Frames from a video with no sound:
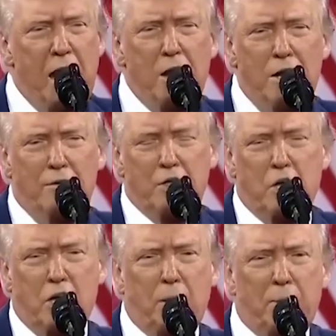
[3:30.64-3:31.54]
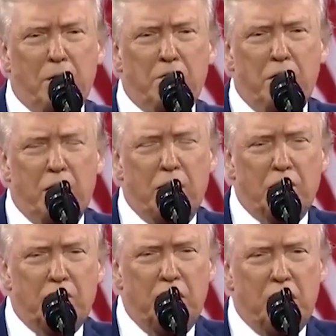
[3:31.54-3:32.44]
I don't even talk about CNN.
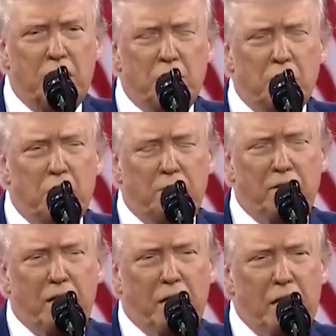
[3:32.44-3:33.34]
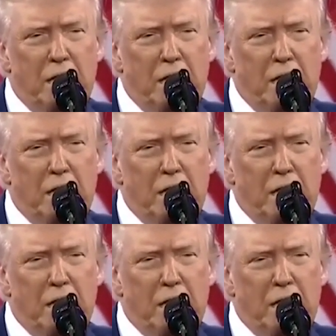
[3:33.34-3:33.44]
CNN's sort of like,